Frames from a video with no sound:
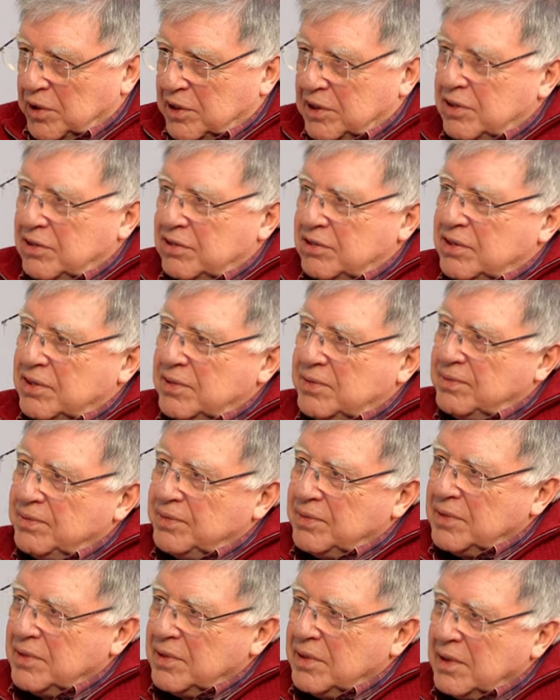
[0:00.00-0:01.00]
owners
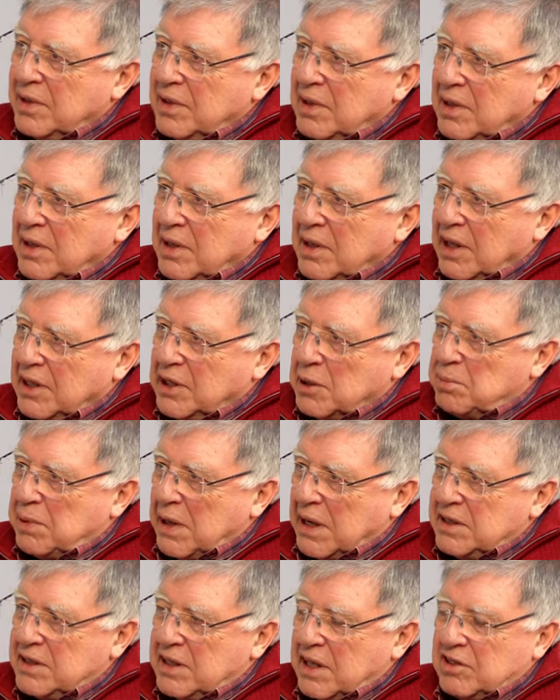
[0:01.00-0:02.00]
and the
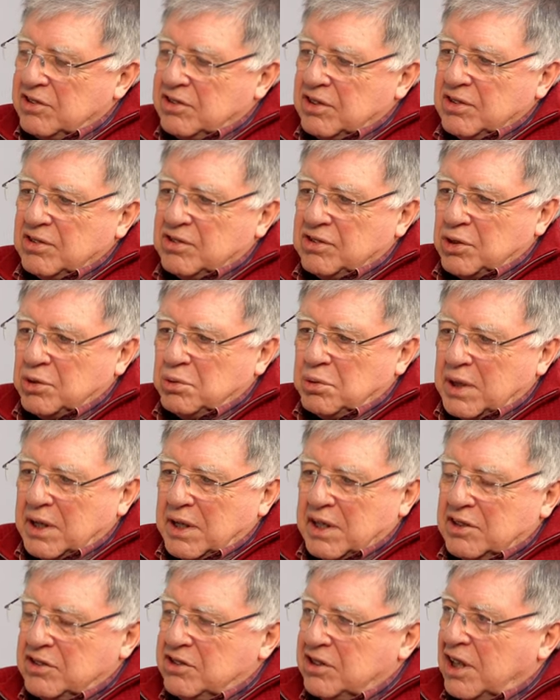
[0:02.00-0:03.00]
plantations who
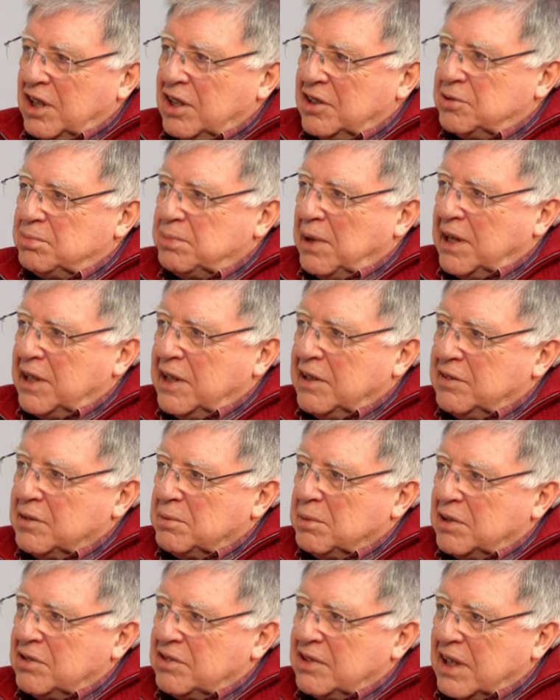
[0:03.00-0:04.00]
were in church, many of
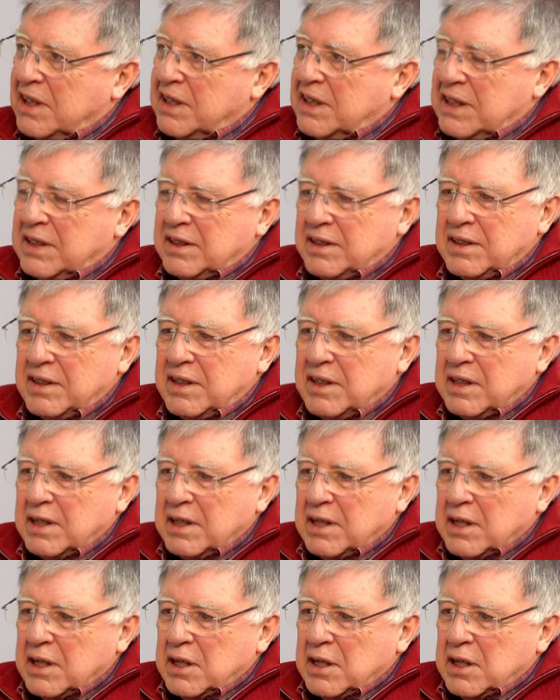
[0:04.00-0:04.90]
them on Sunday, yeah.